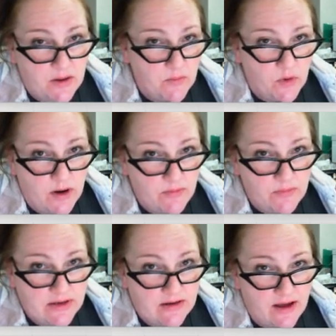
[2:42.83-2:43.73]

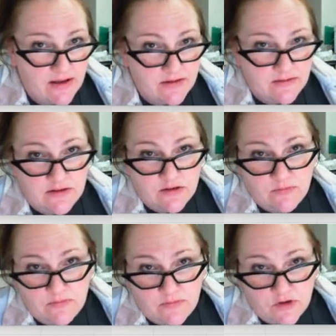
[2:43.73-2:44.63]
Probably not.
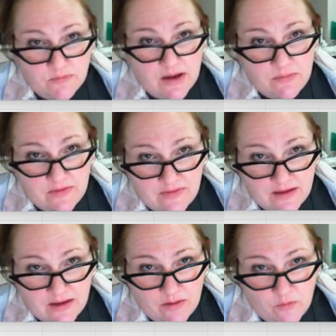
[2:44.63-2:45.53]
You're maybe
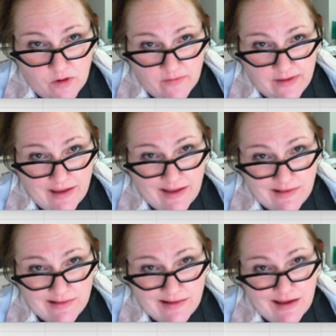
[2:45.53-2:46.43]
thinking more like
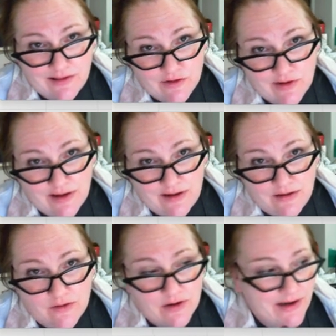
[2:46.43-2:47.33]
8:30
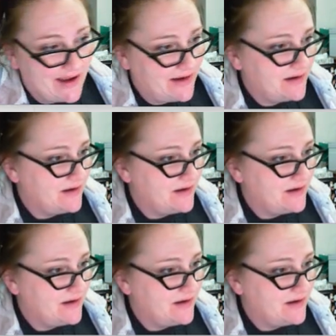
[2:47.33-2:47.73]
or 9.